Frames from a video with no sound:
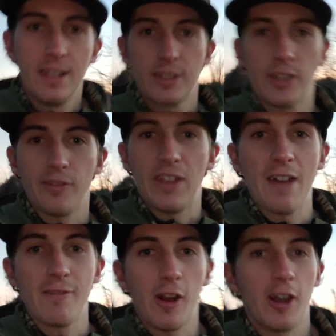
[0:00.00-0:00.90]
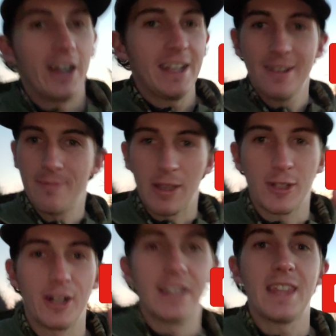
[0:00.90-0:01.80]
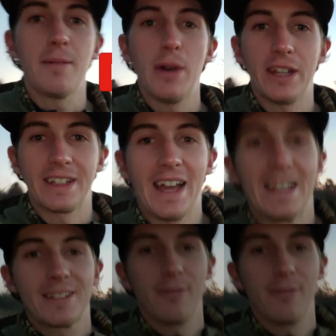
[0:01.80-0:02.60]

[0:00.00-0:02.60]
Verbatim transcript: So if you haven't already, make sure to hit that button, guys.